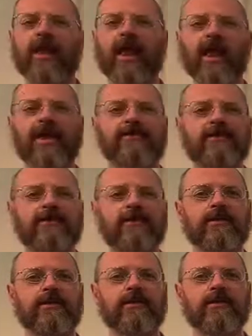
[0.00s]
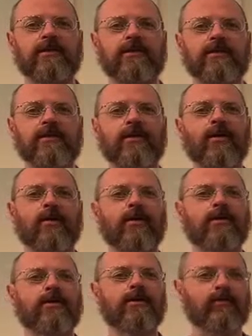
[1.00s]
lives,
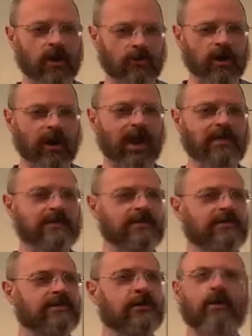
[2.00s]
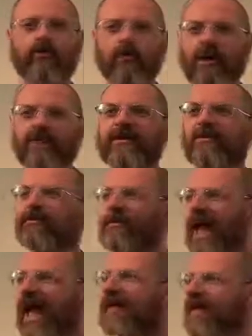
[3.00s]
you want to realize that we're praying for something
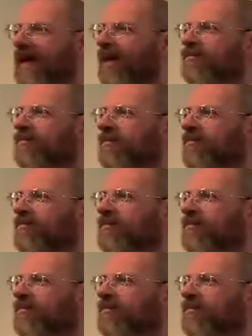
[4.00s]
bad to happen to them.